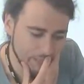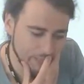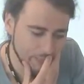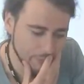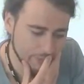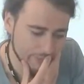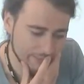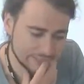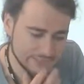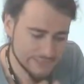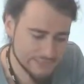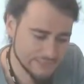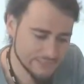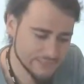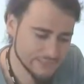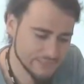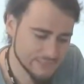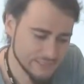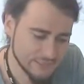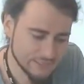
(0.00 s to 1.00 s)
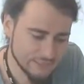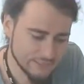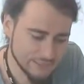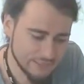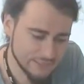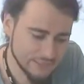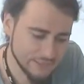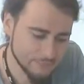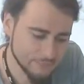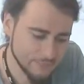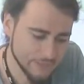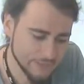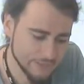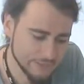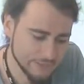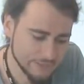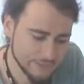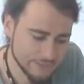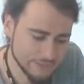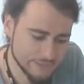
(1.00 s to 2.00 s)
Our distance and time
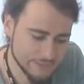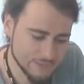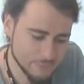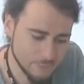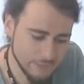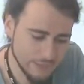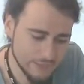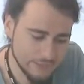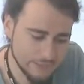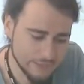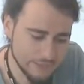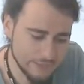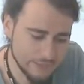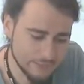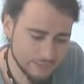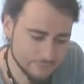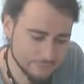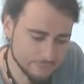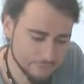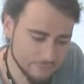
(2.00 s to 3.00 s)
and uh, speed are